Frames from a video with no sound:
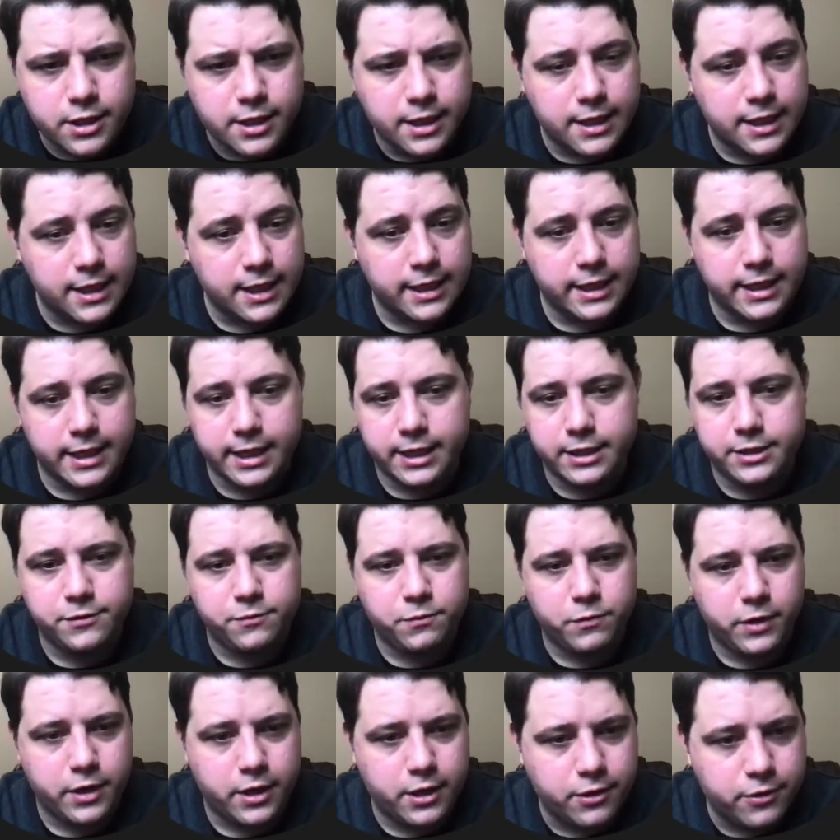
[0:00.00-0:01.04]
I
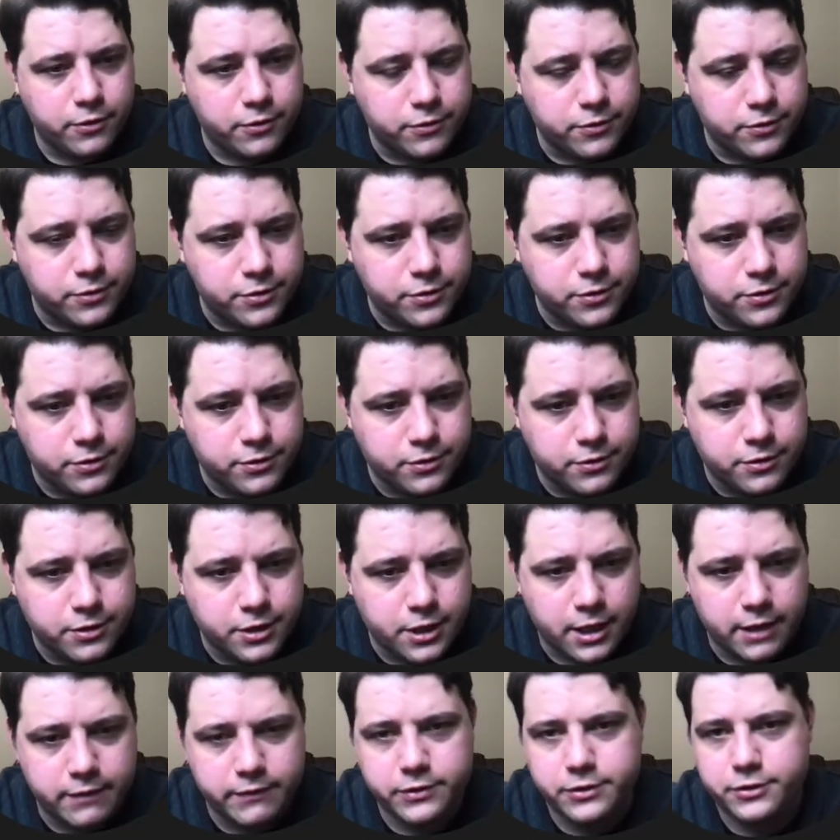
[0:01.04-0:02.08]
guess we use
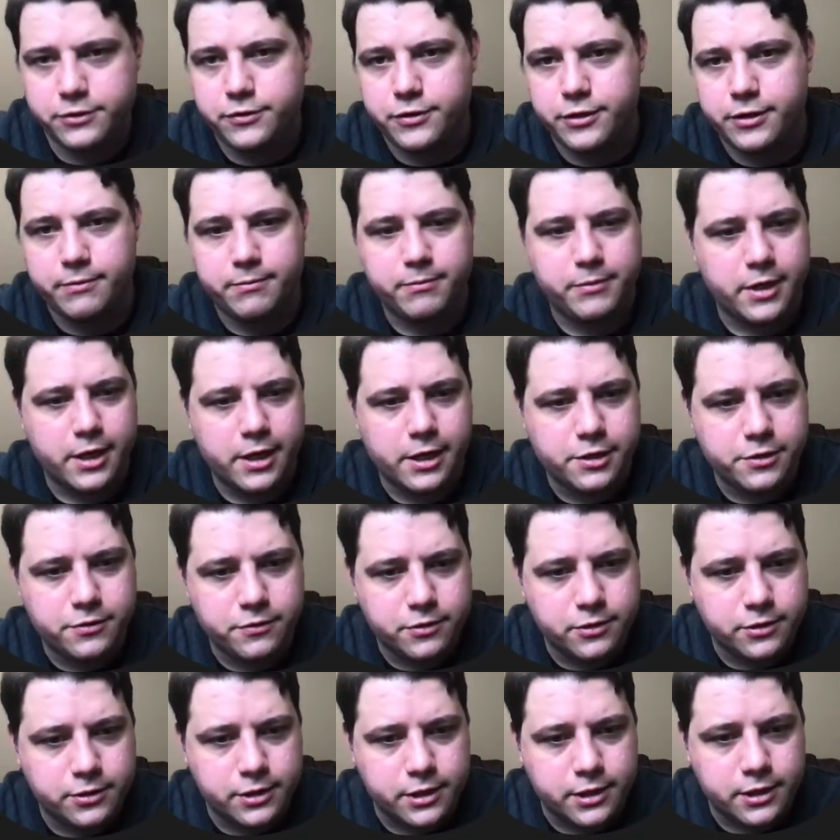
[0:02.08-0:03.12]
JavaScript
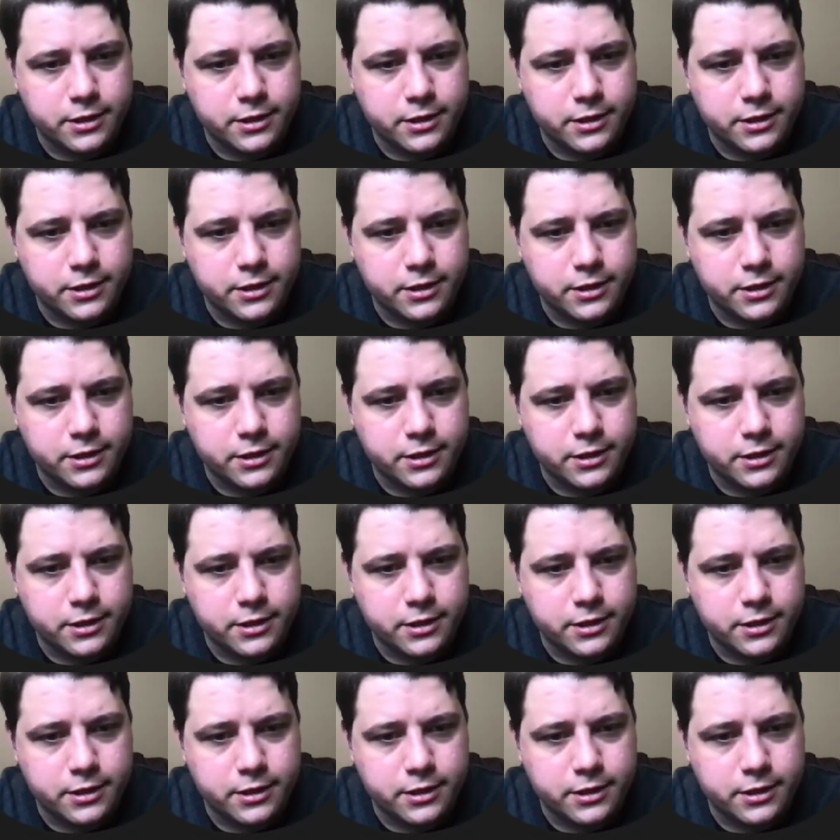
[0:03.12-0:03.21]
modules.